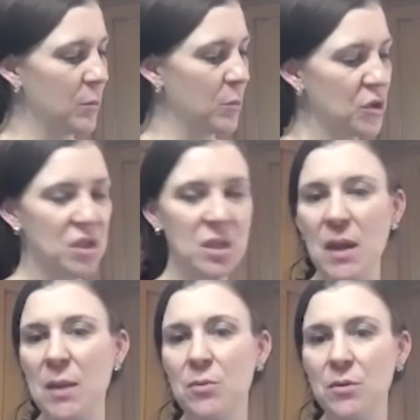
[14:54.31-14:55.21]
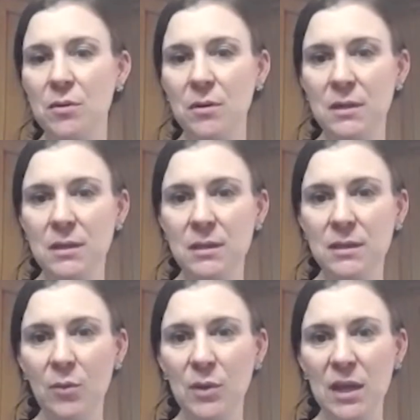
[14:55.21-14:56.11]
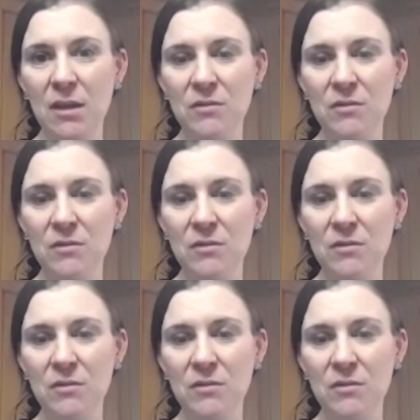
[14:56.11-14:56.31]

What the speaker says: push the paper that we have